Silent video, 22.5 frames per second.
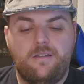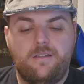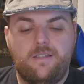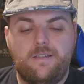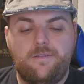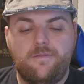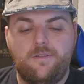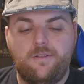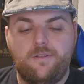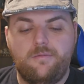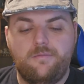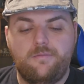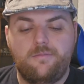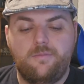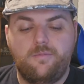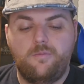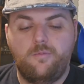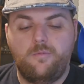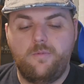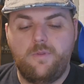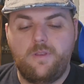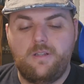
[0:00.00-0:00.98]

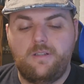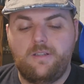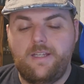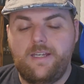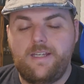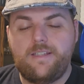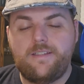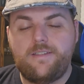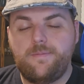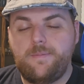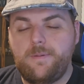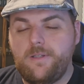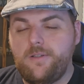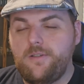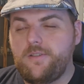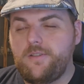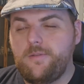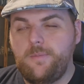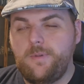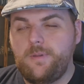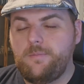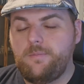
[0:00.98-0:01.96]
Even the land
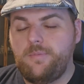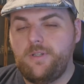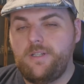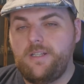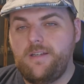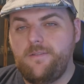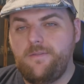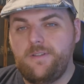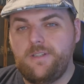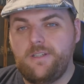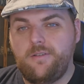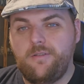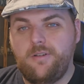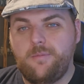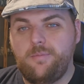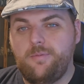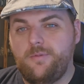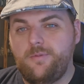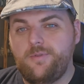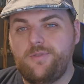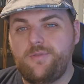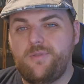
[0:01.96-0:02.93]
spears have been pretty heavily
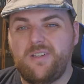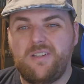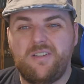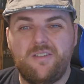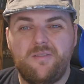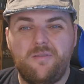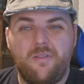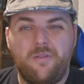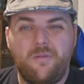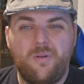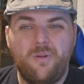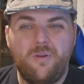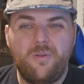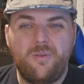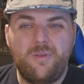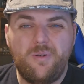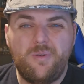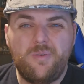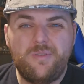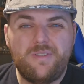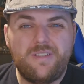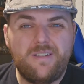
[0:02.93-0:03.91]
crippled, so I couldn't throw
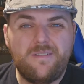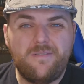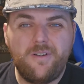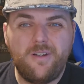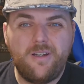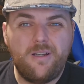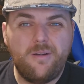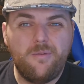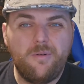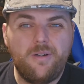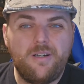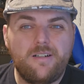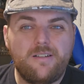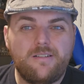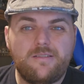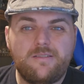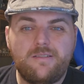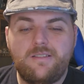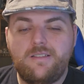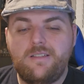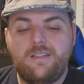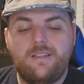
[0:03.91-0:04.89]
those in very
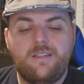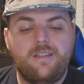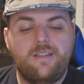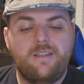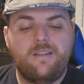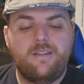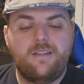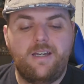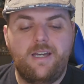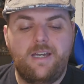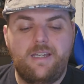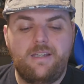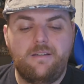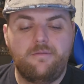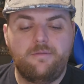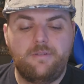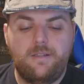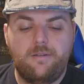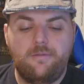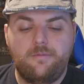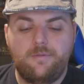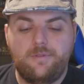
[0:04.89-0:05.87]
well.
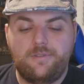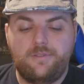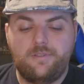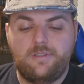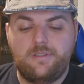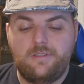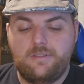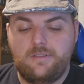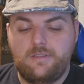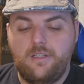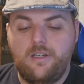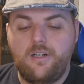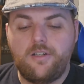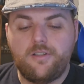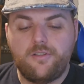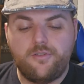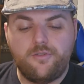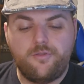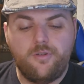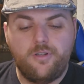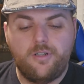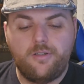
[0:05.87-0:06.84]
It was a
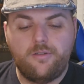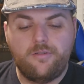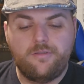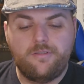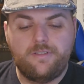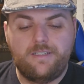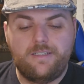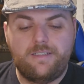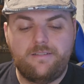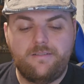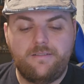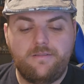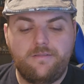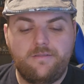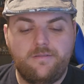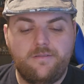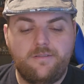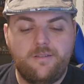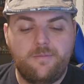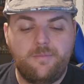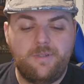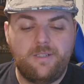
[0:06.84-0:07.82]
long struggle,
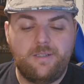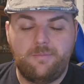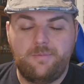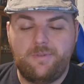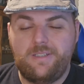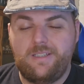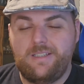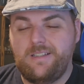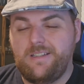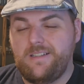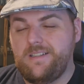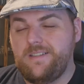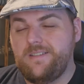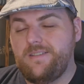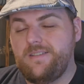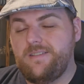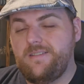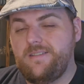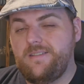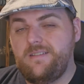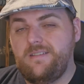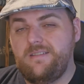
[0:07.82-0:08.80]
and to be completely
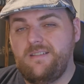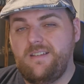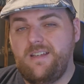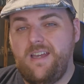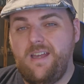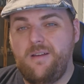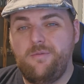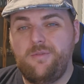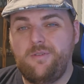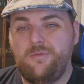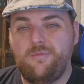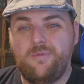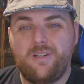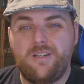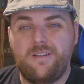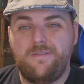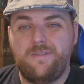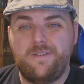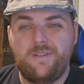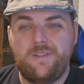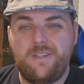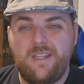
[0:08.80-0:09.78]
honest, I wouldn't
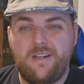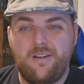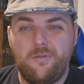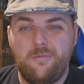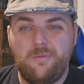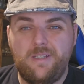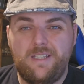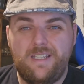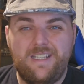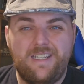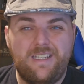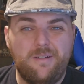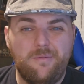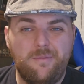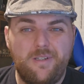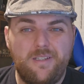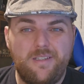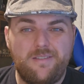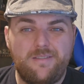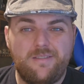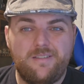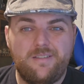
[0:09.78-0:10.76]
want to field that army
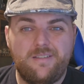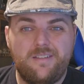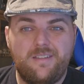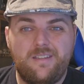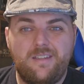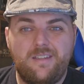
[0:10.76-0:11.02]
anyways.